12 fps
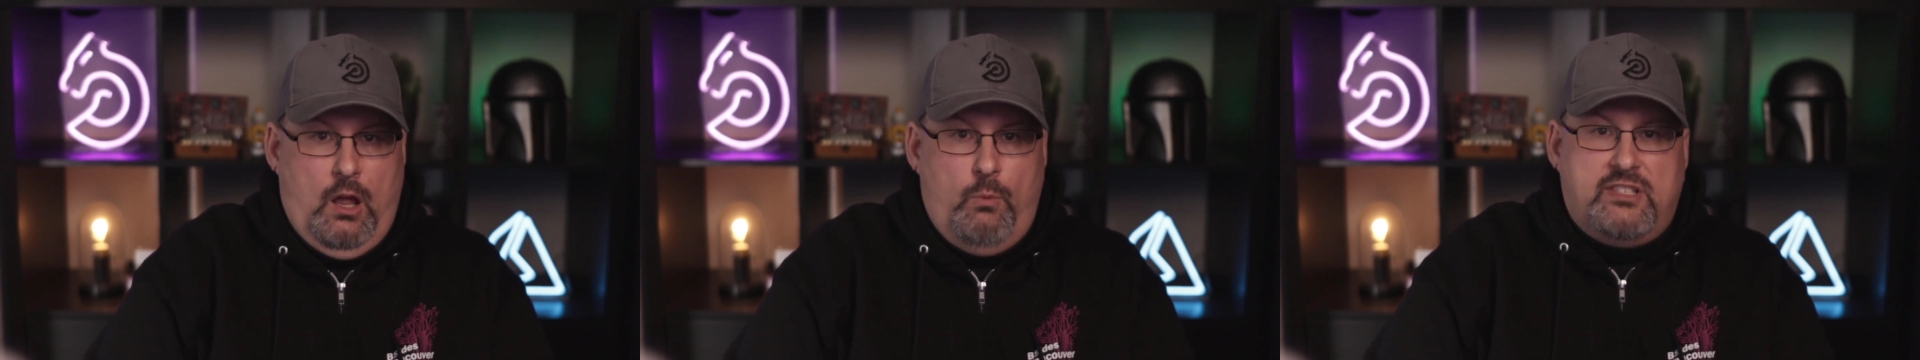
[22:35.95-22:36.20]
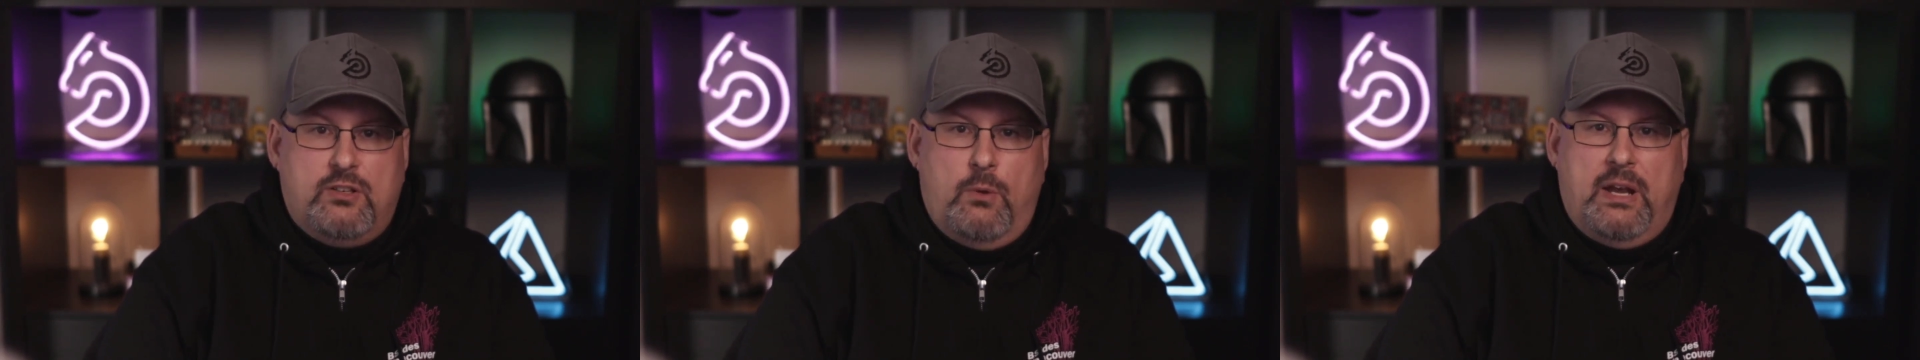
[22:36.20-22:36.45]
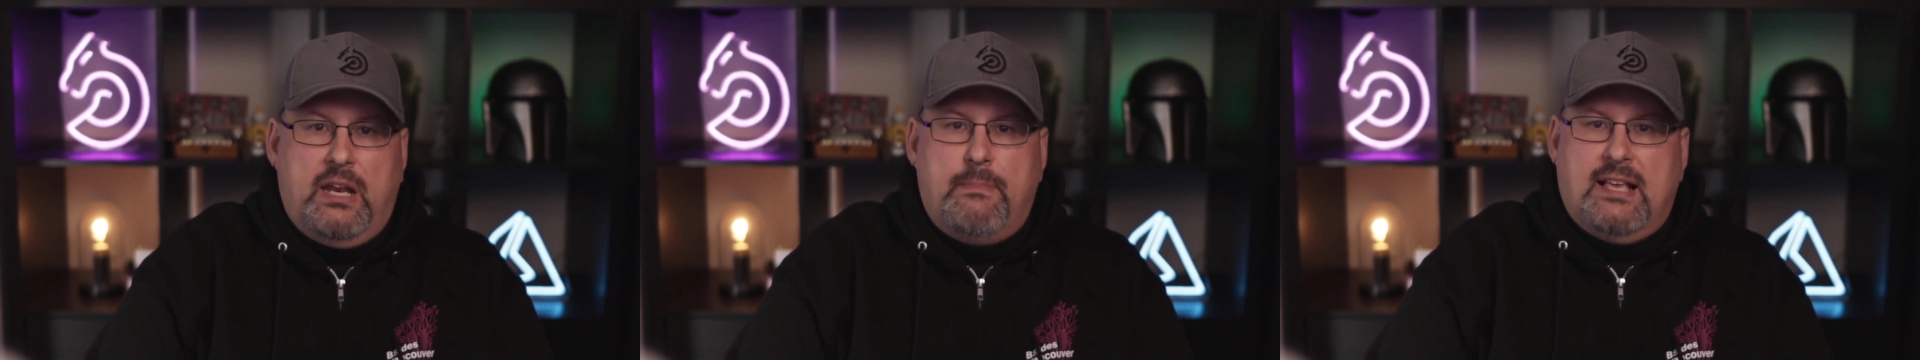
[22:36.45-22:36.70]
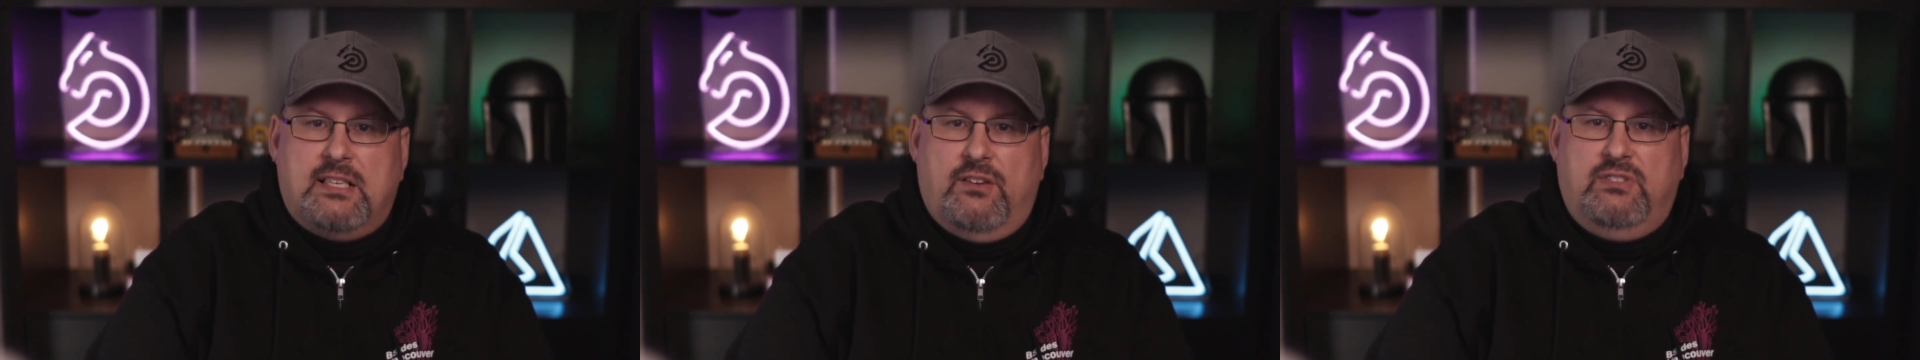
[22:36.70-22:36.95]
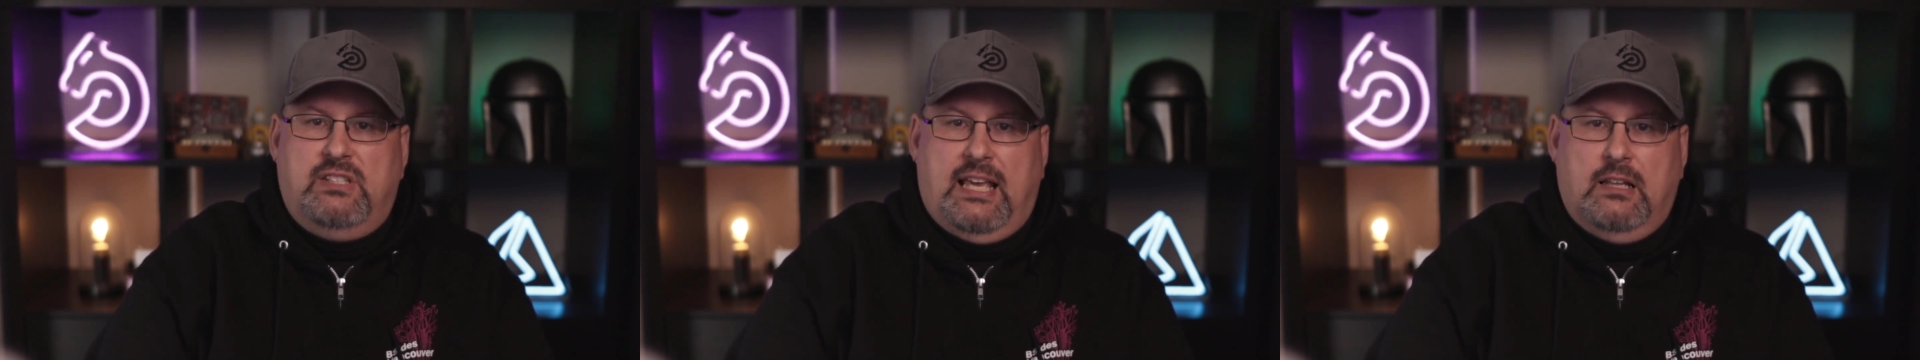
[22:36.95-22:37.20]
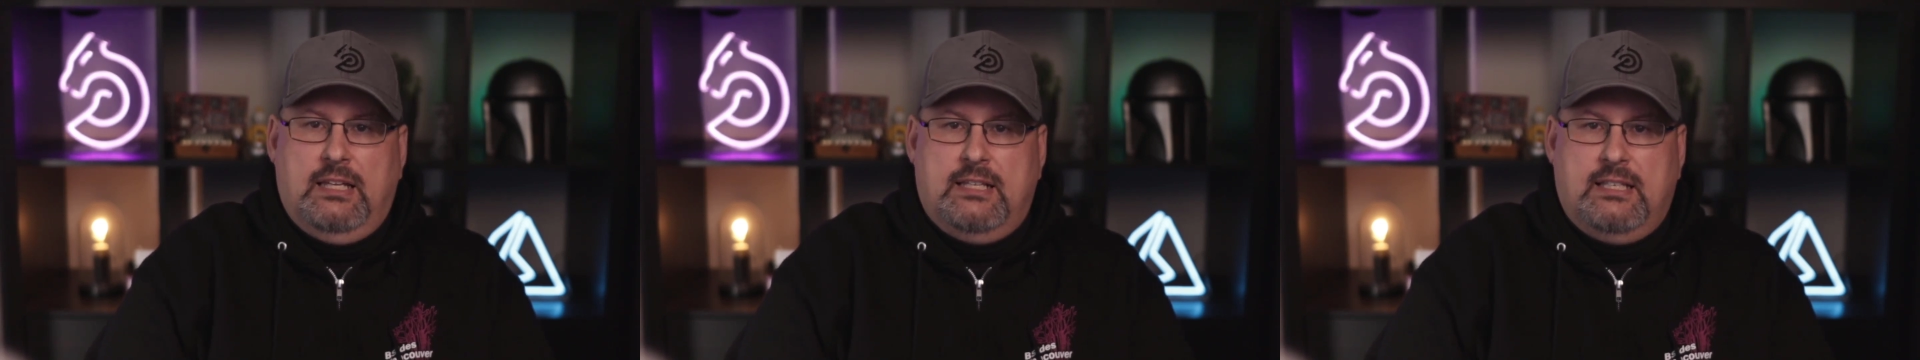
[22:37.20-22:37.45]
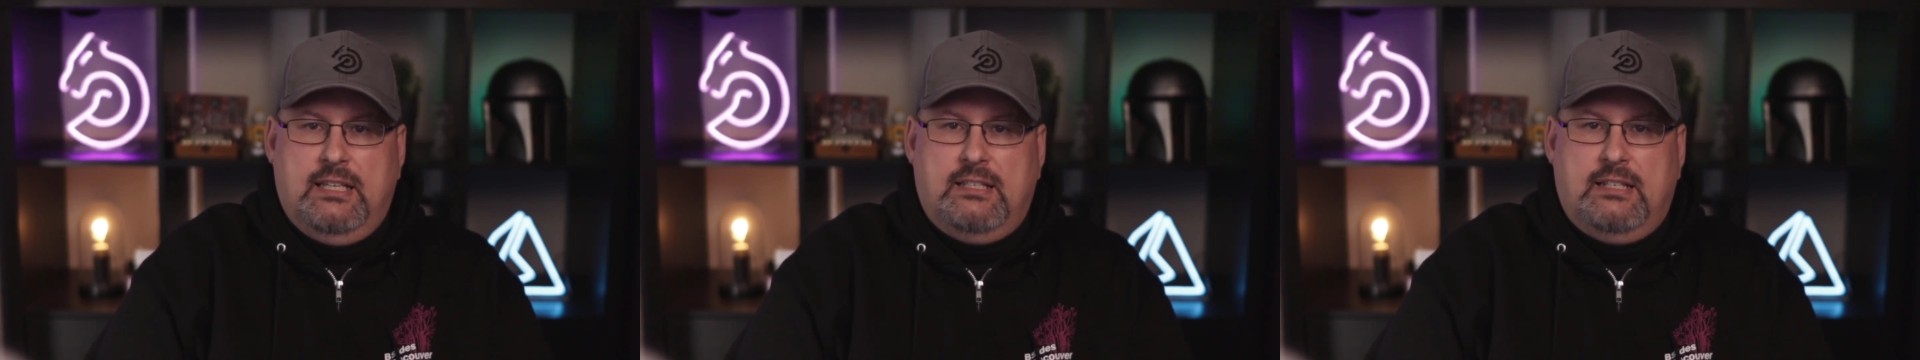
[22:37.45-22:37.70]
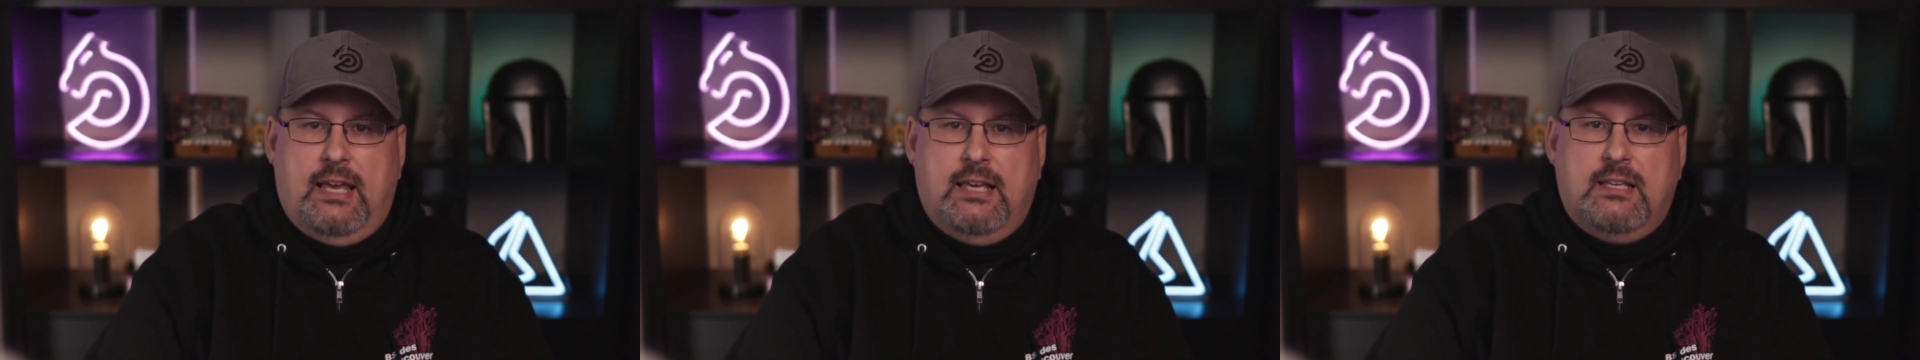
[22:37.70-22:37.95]
With so many massive data leaks these
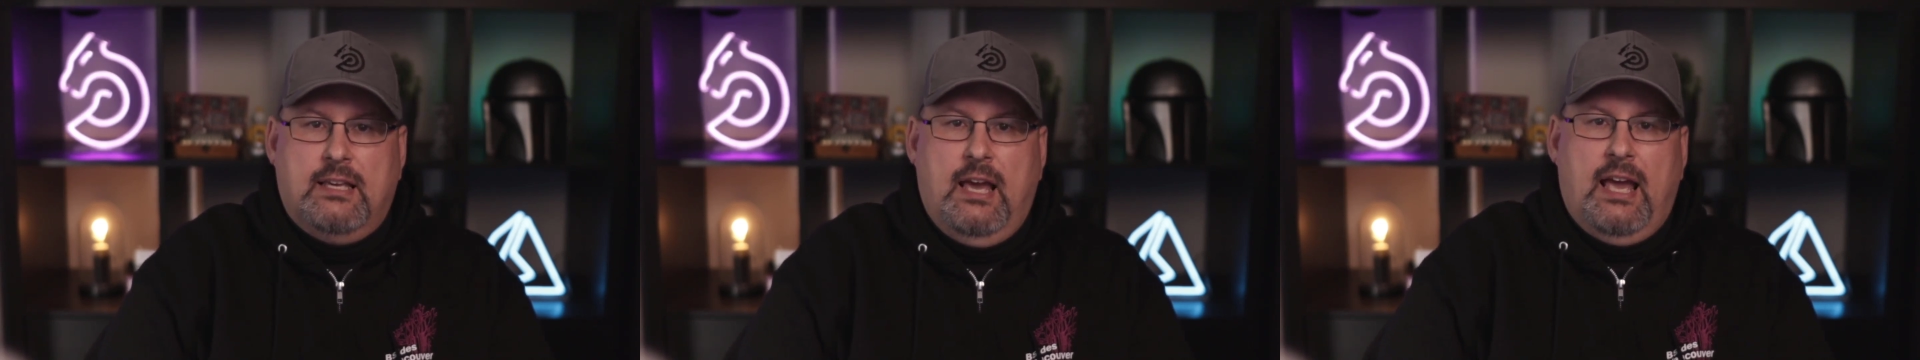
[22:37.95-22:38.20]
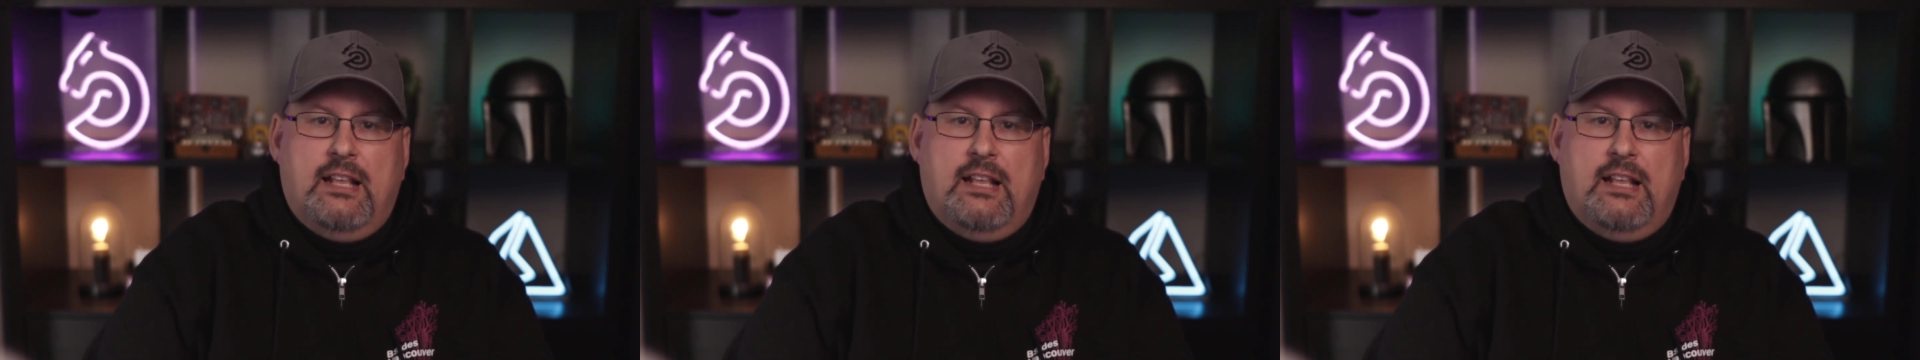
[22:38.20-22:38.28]
days,